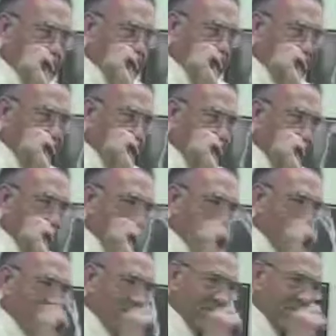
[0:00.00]
for his faith.
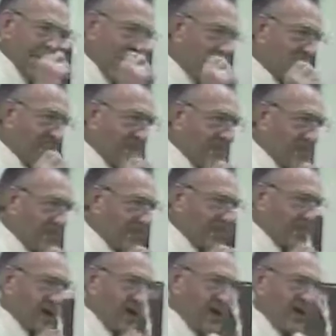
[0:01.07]
He was, he was a
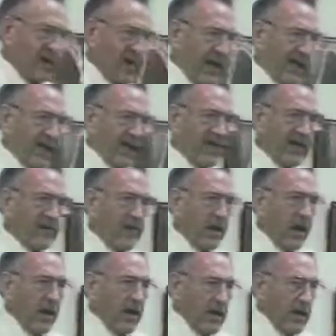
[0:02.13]
mighty man of faith.
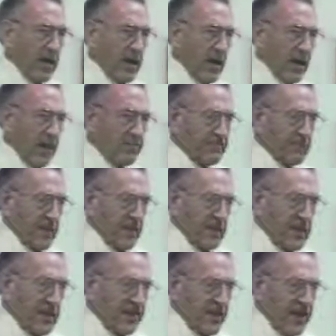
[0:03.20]
Um,
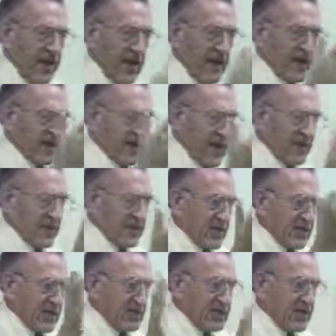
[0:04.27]
never had a time when the
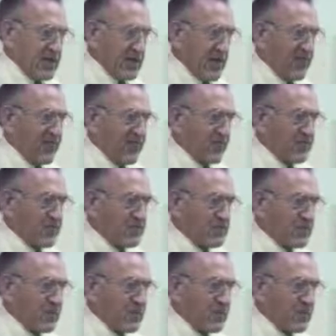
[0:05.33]
kids didn't have food.